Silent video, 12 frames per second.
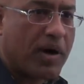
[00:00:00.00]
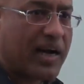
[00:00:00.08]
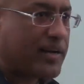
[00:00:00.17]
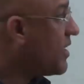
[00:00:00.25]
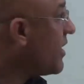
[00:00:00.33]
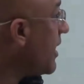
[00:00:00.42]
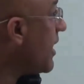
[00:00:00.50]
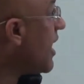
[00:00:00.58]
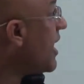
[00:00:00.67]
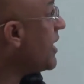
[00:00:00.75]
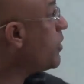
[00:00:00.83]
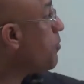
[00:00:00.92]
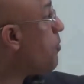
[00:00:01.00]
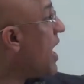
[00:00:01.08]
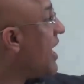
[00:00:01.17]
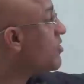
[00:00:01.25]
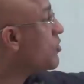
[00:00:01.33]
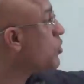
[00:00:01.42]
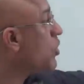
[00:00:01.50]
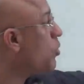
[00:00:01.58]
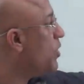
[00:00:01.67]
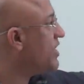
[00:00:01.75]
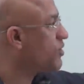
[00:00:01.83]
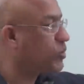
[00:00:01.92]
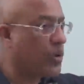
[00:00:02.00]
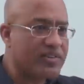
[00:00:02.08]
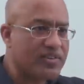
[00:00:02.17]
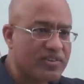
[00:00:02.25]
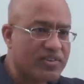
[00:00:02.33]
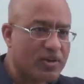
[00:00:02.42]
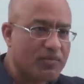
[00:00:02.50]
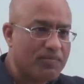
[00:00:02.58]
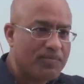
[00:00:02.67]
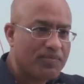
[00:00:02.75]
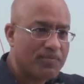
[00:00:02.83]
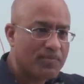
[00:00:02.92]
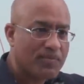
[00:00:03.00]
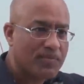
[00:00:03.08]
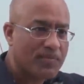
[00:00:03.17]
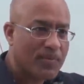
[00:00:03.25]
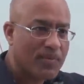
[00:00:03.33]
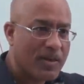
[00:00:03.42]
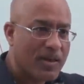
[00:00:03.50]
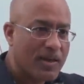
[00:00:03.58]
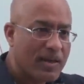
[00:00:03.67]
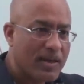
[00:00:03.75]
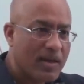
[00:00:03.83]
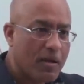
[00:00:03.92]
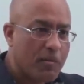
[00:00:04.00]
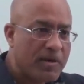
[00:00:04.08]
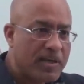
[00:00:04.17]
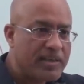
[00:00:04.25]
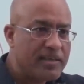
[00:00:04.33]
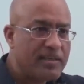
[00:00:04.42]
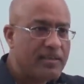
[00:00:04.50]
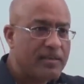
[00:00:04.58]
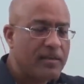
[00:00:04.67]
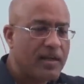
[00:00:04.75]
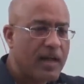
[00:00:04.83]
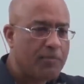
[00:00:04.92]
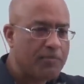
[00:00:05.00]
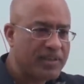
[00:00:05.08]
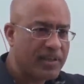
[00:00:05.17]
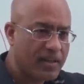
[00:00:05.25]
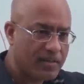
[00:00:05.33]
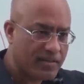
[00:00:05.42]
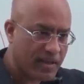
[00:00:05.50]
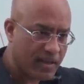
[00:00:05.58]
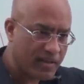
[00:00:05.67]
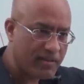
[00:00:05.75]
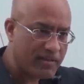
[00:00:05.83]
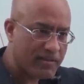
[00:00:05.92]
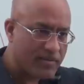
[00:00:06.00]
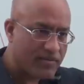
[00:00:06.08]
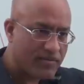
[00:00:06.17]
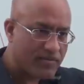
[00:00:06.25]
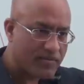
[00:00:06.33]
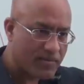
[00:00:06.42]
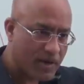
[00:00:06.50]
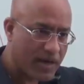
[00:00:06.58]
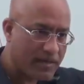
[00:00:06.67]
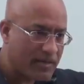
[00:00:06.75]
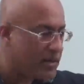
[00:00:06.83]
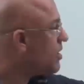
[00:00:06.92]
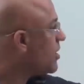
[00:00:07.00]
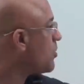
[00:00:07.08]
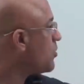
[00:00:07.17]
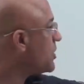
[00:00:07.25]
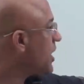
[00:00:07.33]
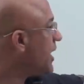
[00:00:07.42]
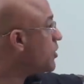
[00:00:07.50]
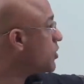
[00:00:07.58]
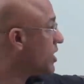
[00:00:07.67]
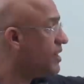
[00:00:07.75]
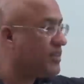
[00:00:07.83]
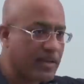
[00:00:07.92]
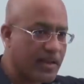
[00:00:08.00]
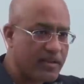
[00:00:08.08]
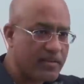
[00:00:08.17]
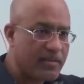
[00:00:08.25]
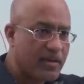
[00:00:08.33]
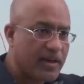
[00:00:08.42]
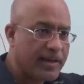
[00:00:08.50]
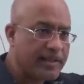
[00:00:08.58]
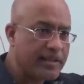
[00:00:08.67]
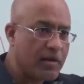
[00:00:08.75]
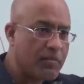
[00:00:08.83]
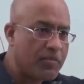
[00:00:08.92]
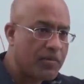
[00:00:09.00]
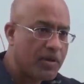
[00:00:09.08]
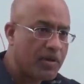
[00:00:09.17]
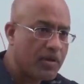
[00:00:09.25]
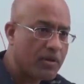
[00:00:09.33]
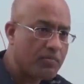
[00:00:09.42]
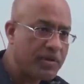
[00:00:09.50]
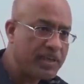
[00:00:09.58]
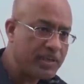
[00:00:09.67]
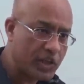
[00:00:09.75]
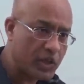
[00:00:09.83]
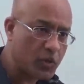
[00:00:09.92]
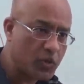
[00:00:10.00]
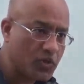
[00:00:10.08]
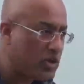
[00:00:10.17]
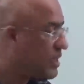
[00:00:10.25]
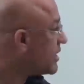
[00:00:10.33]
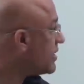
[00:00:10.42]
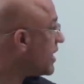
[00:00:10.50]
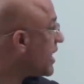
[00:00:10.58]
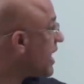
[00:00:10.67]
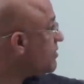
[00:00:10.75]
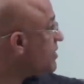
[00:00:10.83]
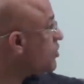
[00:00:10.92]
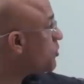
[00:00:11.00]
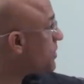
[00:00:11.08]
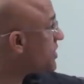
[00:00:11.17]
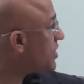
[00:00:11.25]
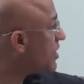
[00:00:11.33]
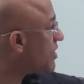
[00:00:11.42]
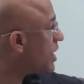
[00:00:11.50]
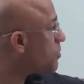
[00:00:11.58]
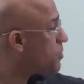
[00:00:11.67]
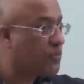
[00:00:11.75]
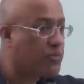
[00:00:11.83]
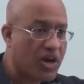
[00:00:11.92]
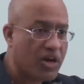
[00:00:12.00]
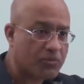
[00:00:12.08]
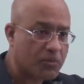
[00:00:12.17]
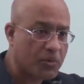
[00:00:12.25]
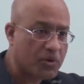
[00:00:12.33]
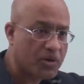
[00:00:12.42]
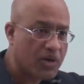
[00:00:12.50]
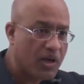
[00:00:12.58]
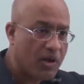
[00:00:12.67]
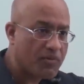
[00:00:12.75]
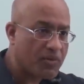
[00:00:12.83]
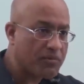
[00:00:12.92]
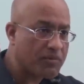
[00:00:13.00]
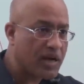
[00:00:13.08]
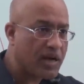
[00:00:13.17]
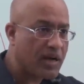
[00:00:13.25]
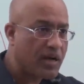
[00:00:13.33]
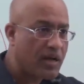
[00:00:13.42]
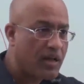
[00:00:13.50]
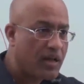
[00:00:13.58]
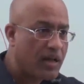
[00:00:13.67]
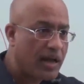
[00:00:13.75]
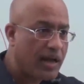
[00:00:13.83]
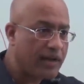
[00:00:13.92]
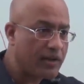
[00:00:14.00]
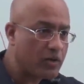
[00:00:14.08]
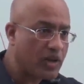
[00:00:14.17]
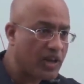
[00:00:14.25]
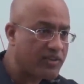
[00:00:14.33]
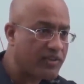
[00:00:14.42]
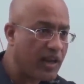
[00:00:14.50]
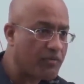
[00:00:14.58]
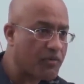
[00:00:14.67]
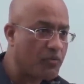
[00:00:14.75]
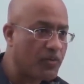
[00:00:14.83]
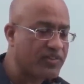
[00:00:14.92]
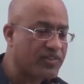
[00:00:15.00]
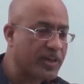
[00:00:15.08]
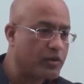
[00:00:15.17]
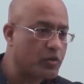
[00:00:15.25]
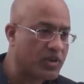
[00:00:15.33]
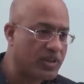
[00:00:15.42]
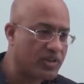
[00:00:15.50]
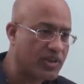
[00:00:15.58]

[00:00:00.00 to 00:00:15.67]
but it passed through a vesicular system many epithelial cells right which endothelial cells in the many tissues, they are having special type of transport from the endothelial cell from one side to other